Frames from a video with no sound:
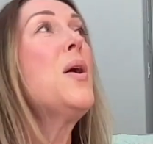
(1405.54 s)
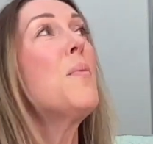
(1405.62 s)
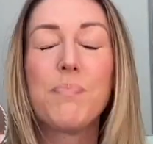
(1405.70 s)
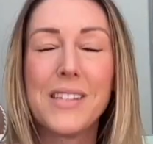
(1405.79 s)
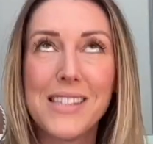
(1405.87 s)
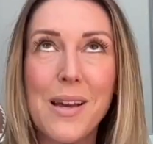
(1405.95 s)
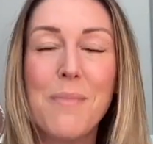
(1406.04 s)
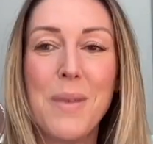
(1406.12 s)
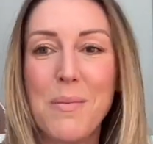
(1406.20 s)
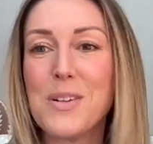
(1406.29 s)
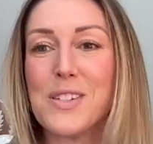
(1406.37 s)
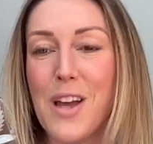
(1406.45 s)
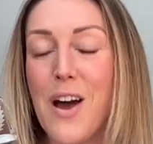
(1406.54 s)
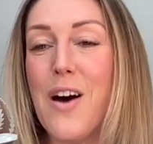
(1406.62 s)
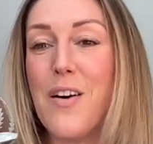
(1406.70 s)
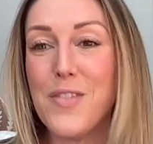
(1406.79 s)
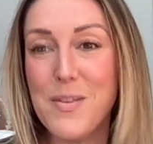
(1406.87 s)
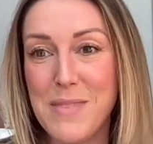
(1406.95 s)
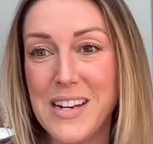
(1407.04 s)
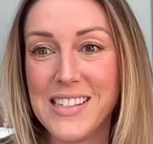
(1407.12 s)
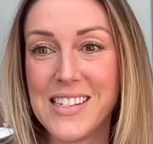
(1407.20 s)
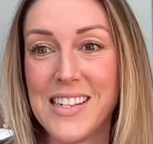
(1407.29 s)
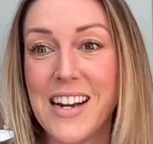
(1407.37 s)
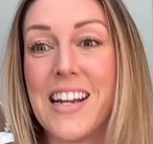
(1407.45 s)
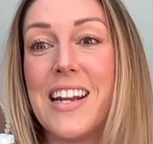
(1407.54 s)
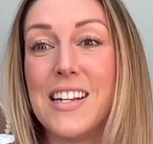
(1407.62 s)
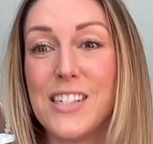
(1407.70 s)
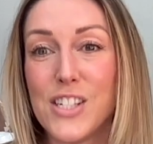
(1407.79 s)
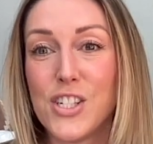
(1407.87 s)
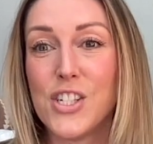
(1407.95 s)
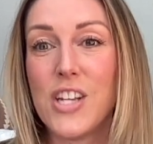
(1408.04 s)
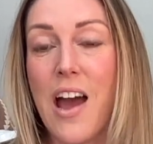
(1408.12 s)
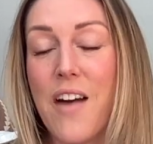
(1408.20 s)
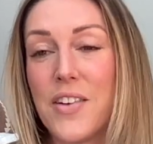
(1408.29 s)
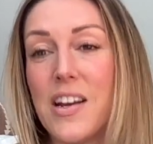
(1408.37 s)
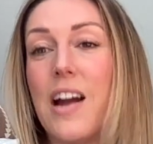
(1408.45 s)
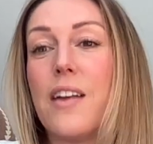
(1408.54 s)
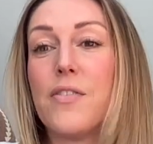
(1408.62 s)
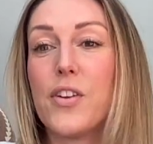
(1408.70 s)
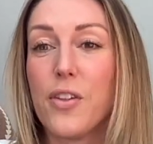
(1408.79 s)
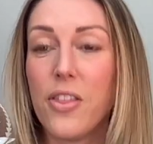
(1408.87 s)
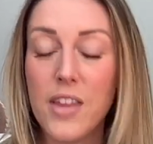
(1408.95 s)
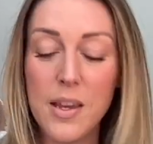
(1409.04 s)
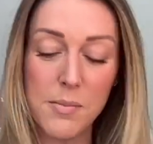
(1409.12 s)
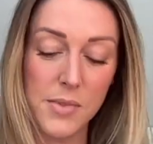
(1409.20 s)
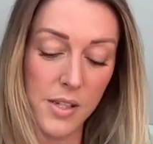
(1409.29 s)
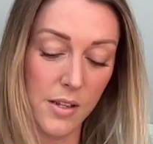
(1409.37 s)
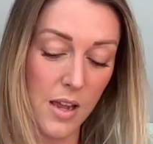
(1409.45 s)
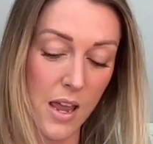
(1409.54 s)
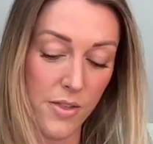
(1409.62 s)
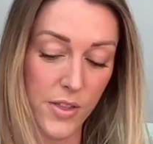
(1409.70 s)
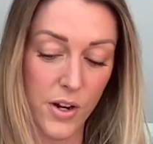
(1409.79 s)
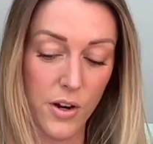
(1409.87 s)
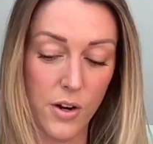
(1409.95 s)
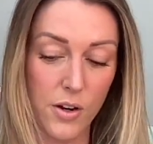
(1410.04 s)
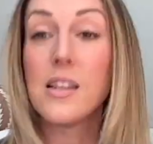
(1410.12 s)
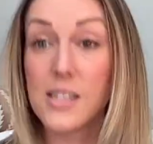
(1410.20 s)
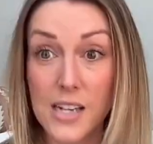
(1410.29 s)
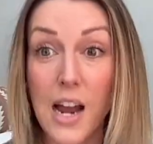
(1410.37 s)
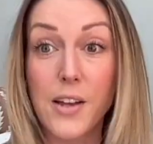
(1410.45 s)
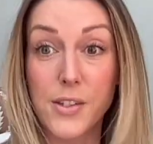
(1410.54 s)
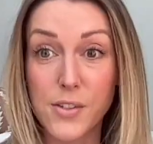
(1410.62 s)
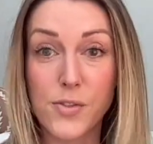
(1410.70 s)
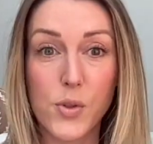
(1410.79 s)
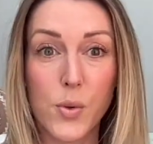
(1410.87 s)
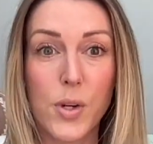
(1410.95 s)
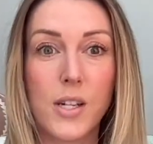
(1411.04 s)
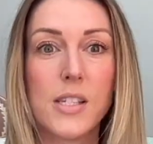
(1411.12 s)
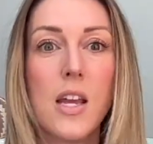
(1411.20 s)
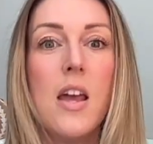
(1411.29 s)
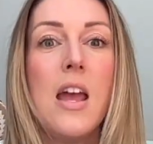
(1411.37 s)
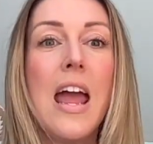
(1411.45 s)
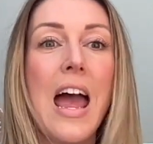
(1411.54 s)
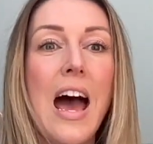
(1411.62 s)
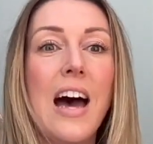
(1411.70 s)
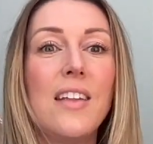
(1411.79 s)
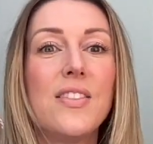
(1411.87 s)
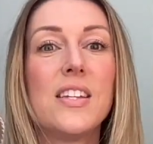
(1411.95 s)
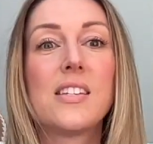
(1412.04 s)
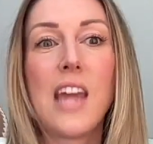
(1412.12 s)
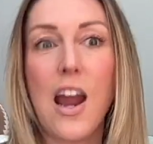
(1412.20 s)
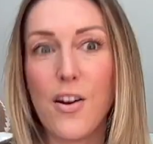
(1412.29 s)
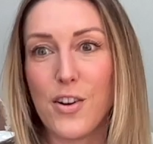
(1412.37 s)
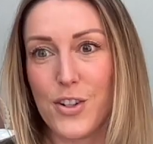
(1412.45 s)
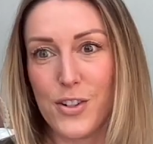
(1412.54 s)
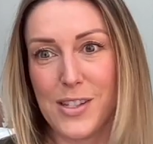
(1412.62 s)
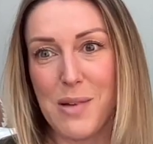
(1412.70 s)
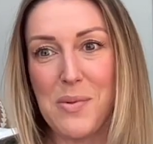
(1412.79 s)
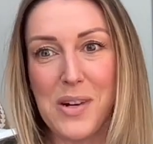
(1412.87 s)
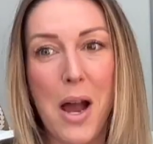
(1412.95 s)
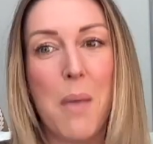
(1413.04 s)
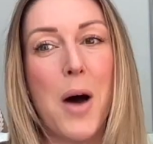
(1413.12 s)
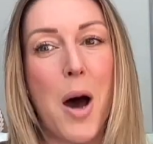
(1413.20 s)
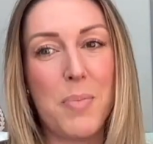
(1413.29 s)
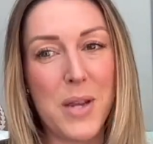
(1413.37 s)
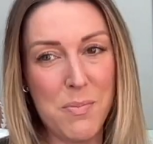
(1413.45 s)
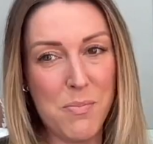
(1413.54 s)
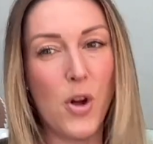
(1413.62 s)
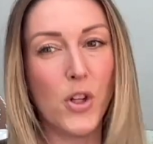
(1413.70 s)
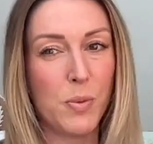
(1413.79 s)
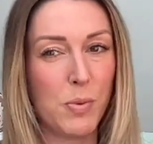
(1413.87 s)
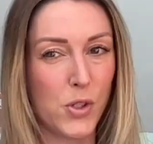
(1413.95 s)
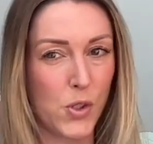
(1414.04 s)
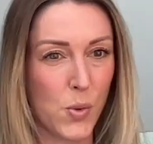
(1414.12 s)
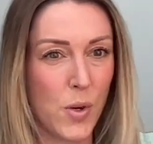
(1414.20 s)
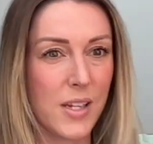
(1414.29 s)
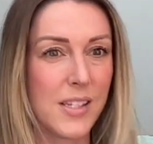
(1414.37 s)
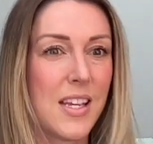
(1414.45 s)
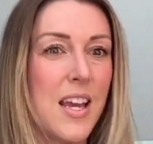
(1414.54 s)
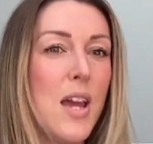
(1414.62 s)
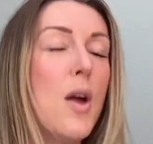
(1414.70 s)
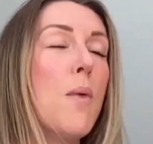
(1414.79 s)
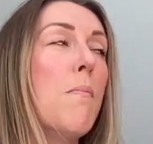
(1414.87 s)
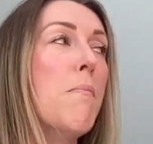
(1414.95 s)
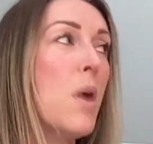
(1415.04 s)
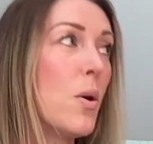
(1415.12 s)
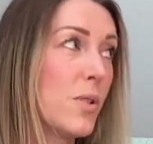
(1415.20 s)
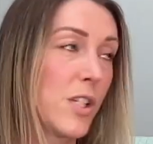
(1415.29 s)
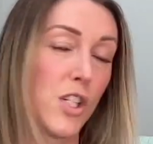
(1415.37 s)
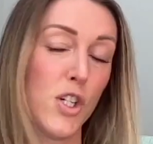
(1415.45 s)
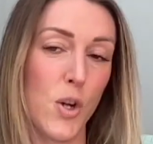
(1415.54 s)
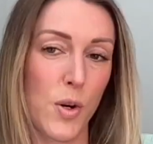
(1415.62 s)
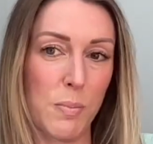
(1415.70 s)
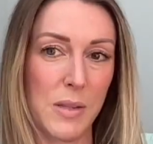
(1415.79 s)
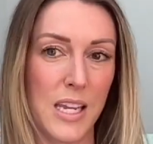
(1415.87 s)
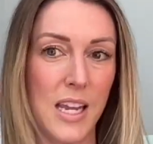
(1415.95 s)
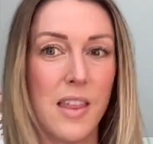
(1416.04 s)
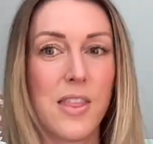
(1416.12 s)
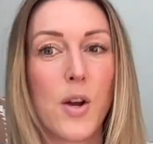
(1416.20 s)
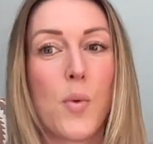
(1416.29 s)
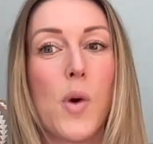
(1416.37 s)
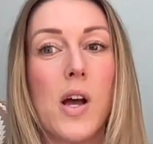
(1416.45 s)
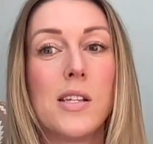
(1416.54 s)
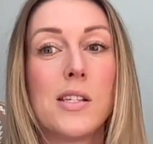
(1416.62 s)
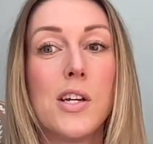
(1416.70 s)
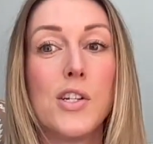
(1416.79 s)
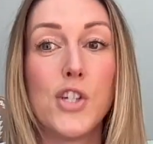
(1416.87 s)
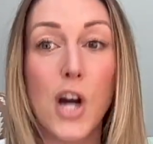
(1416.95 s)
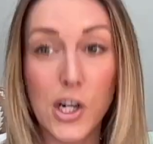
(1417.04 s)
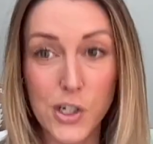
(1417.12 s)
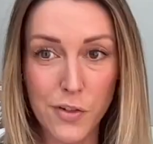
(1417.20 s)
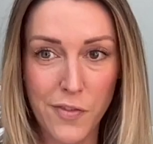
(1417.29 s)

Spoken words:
But some members of the Midnight Society, in addition to having kind of their themes and their styles of stories, had these characters that would come up in multiple stories. Most notably, there was Dr.